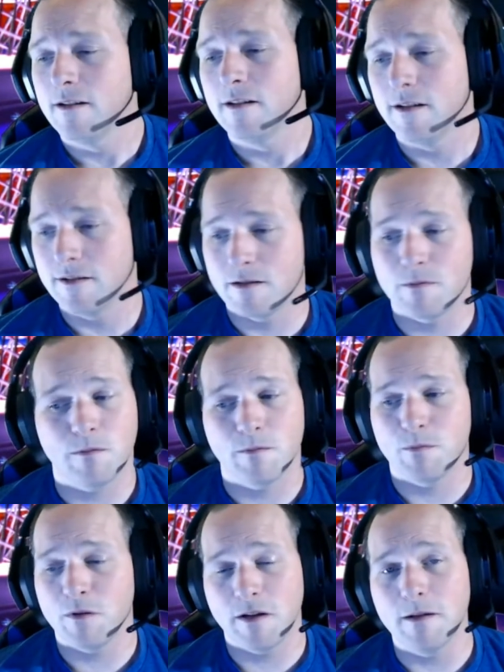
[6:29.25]
It's
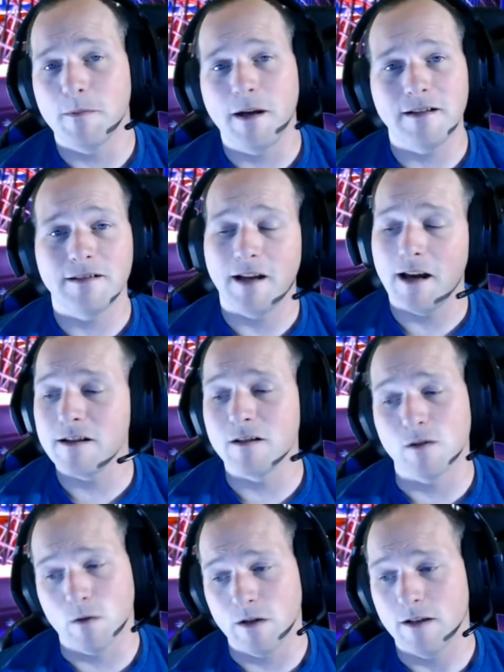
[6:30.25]
pretty amazing. I
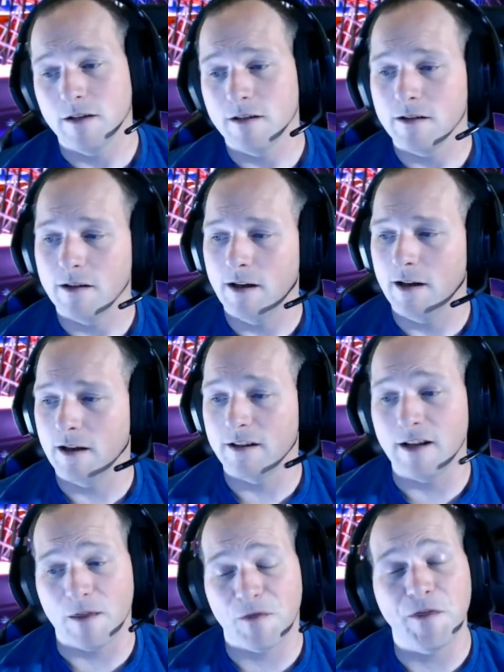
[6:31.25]
enjoyed it. Uh, you
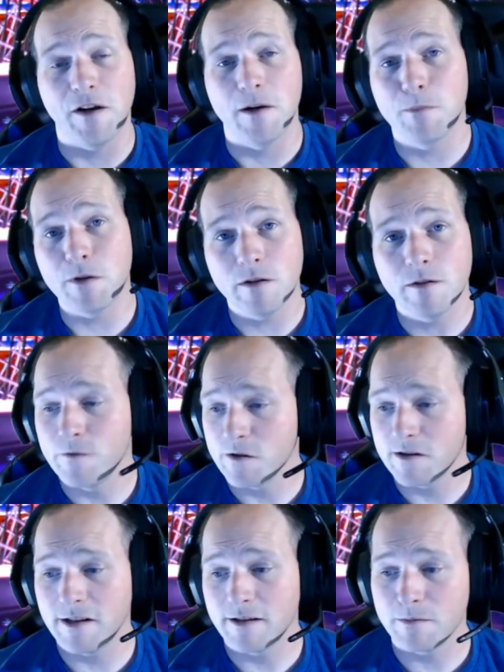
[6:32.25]
got Thumper for
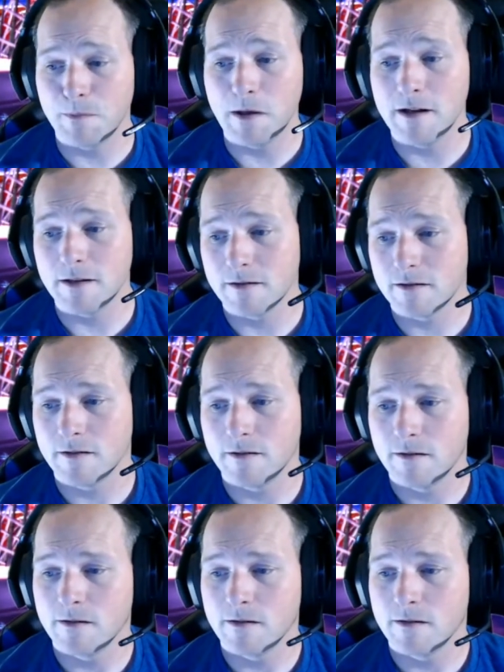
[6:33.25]
six bucks.